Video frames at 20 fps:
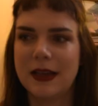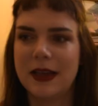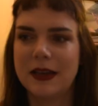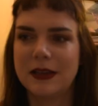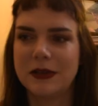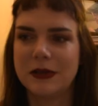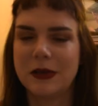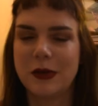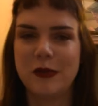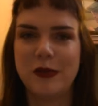I
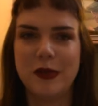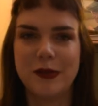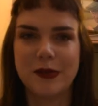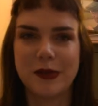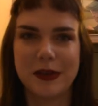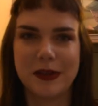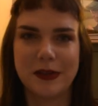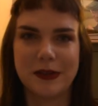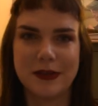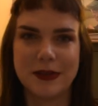don't know if you've
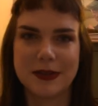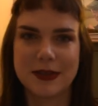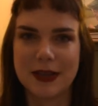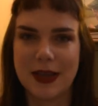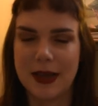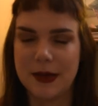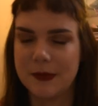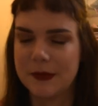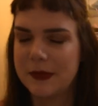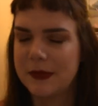heard of this
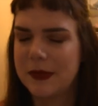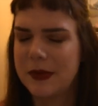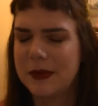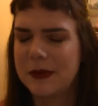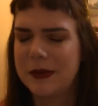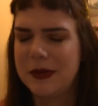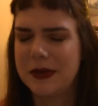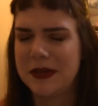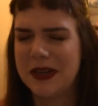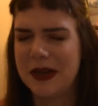game,
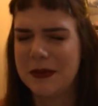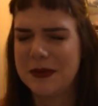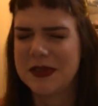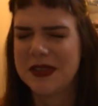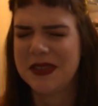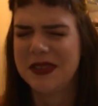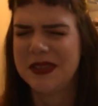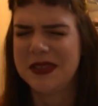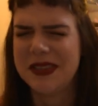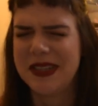but we were
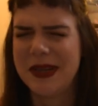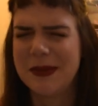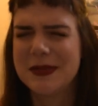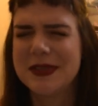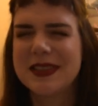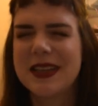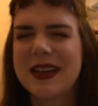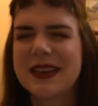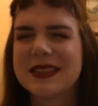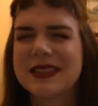absolutely
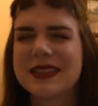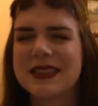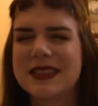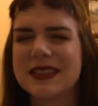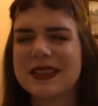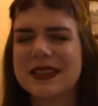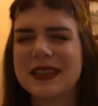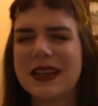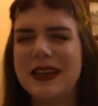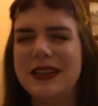
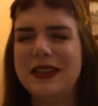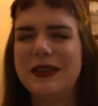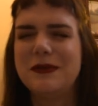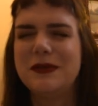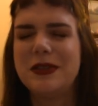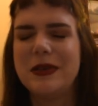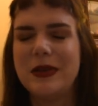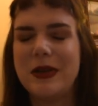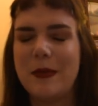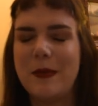obsessed, kind of
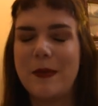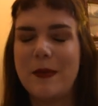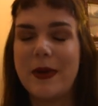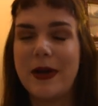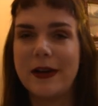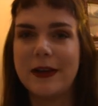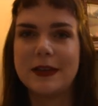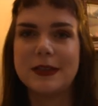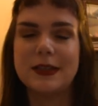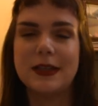to an
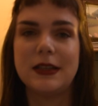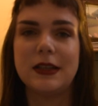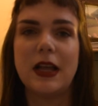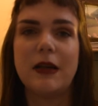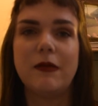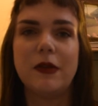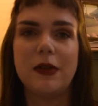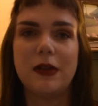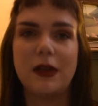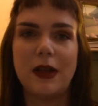embarrassing
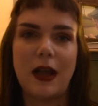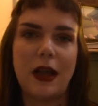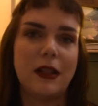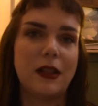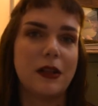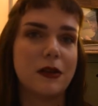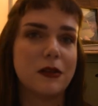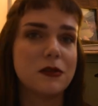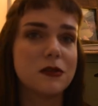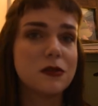level. And
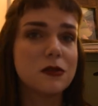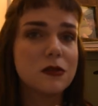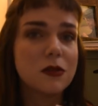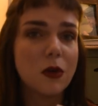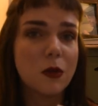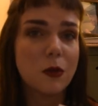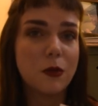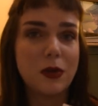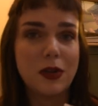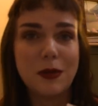there's
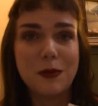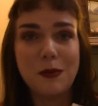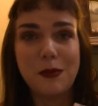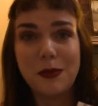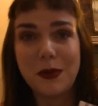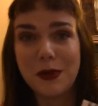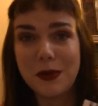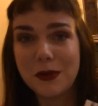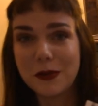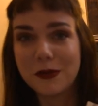so many
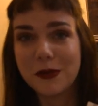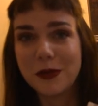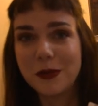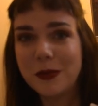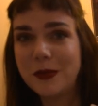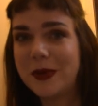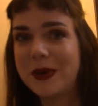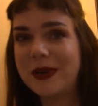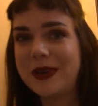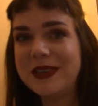beautiful
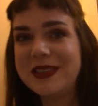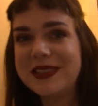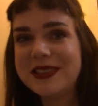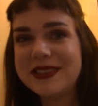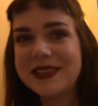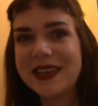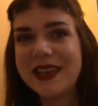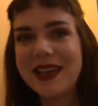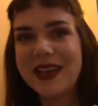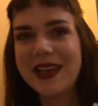birds
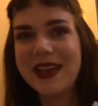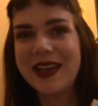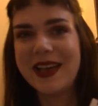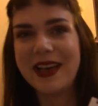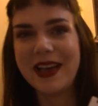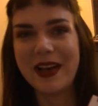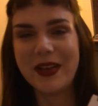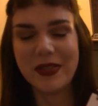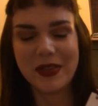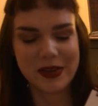
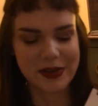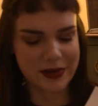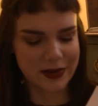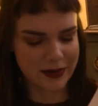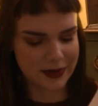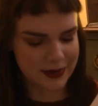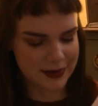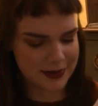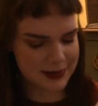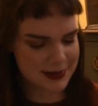on the
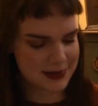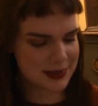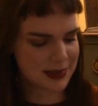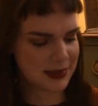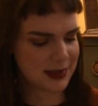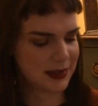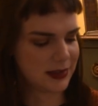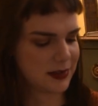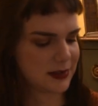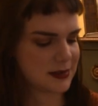cards.
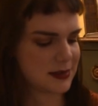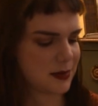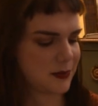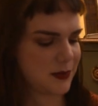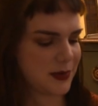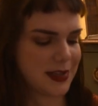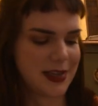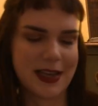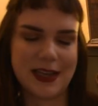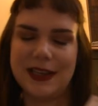And I looked up
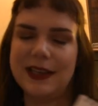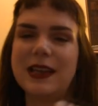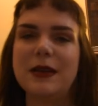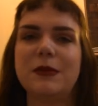a Getty